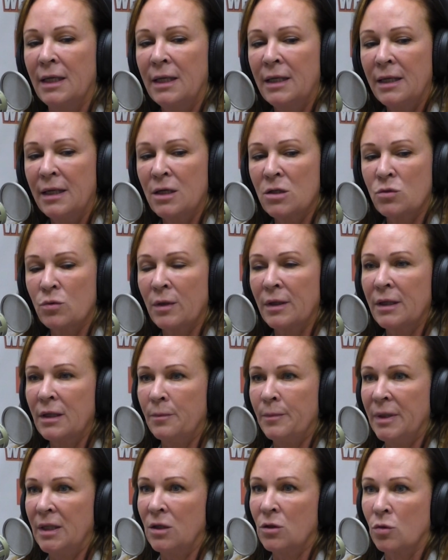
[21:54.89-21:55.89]
is really
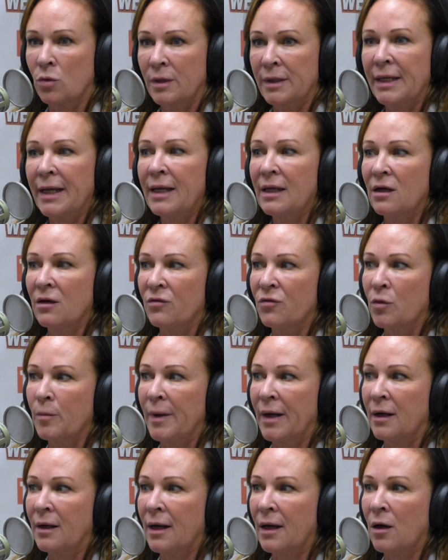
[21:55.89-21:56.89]
be creative
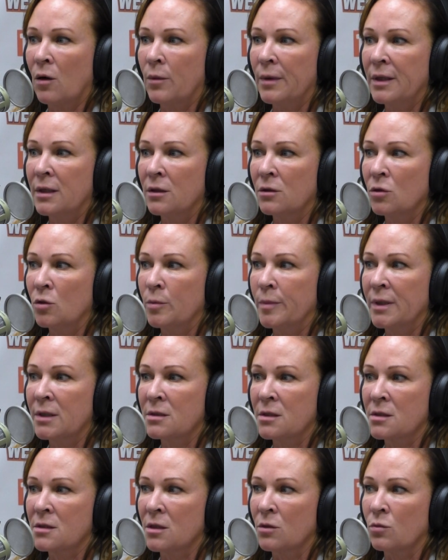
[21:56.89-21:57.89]
about how we could do
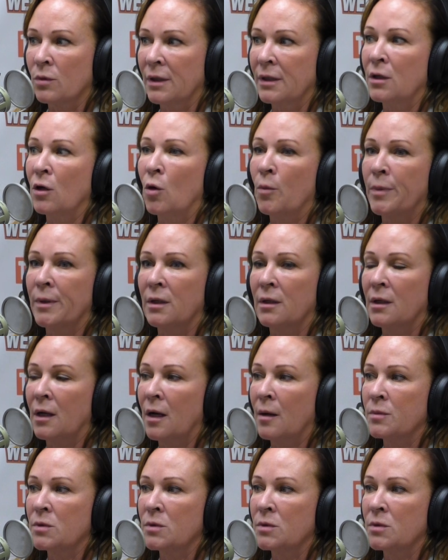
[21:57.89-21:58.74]
business and really open it up.